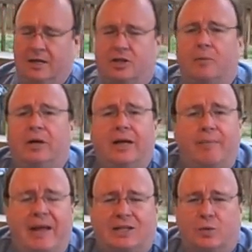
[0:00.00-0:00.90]
So I'm going to
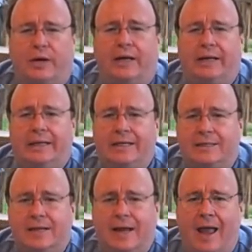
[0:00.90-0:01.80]
get back to reading and
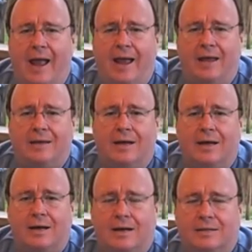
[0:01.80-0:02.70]
listening and
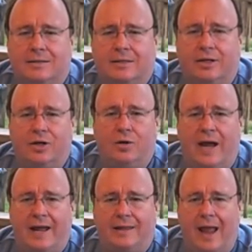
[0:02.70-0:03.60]
uh, see you
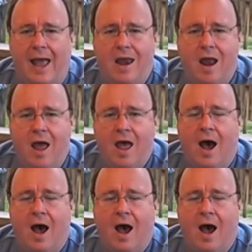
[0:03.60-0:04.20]
at the end